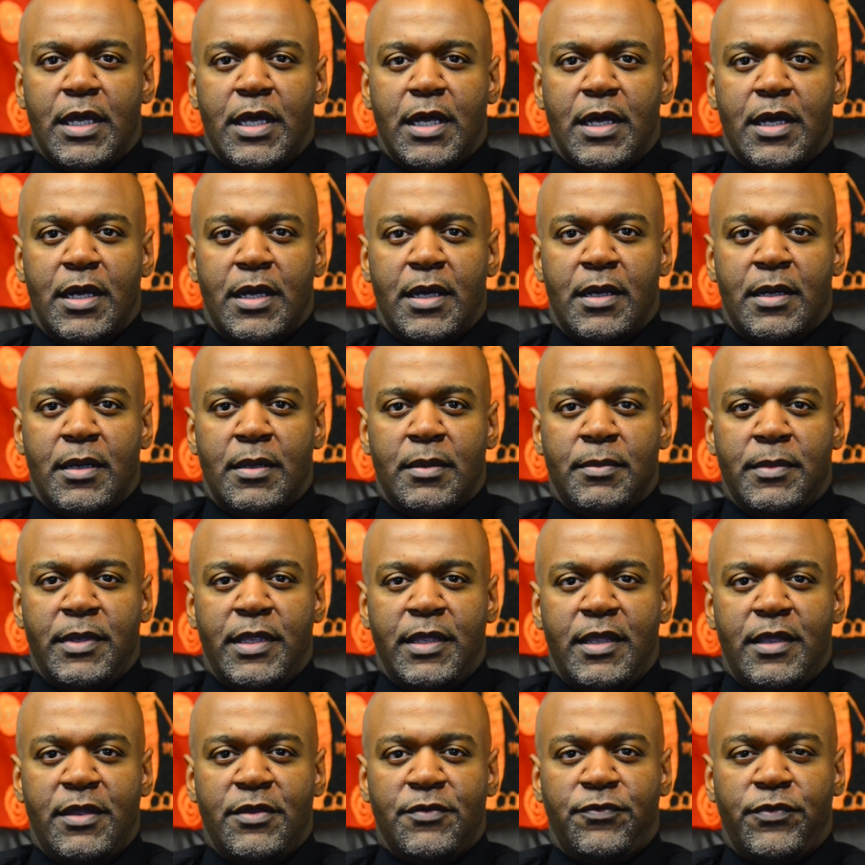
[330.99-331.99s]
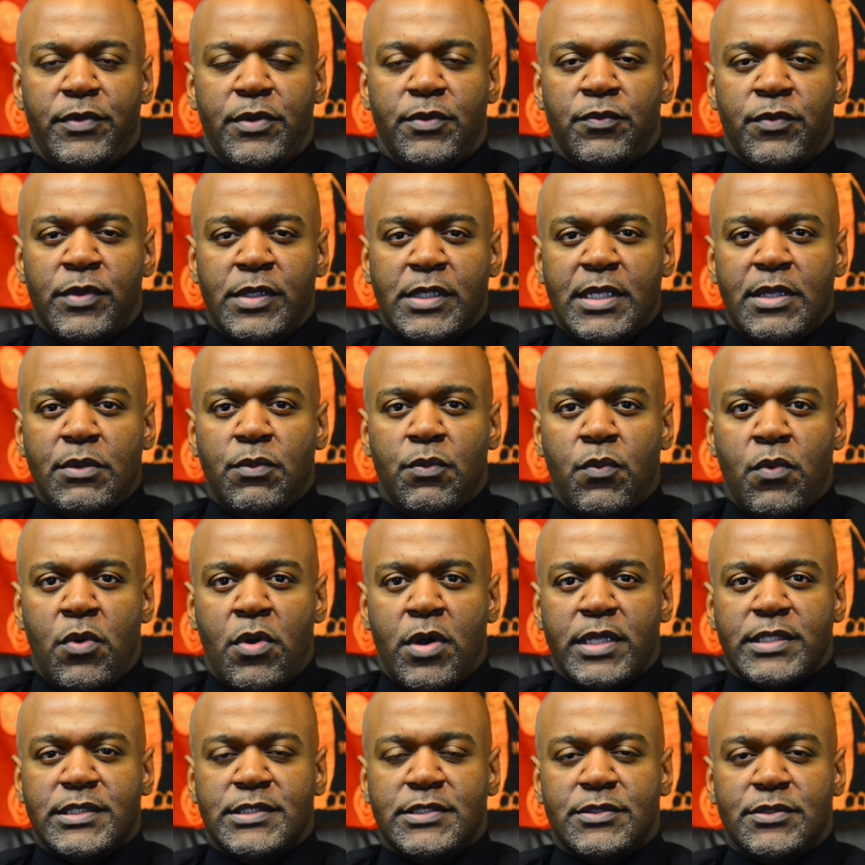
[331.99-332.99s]
If we really
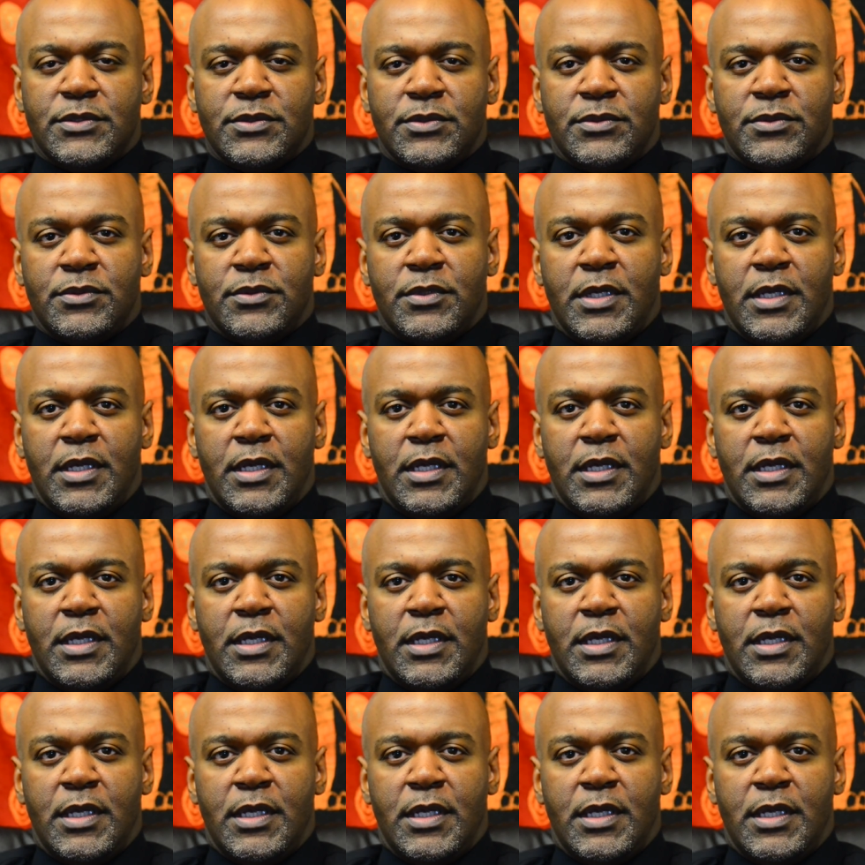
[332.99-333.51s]
want to